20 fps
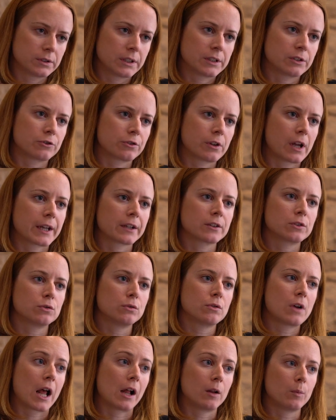in trying
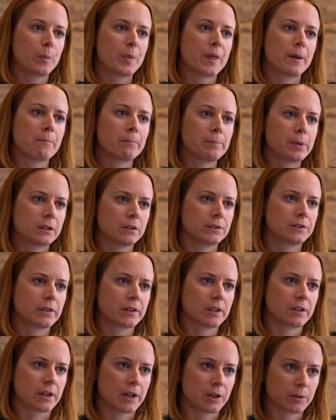to help them build
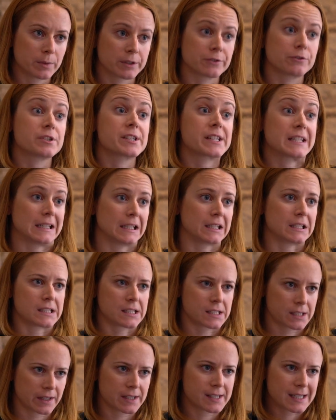their urban
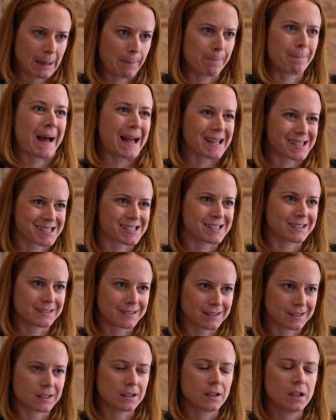resilience, this
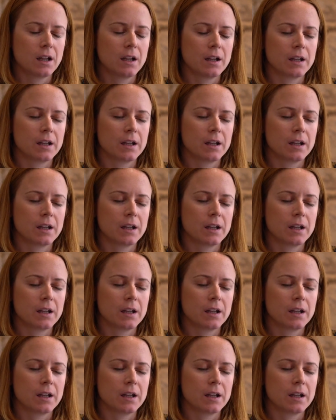capacity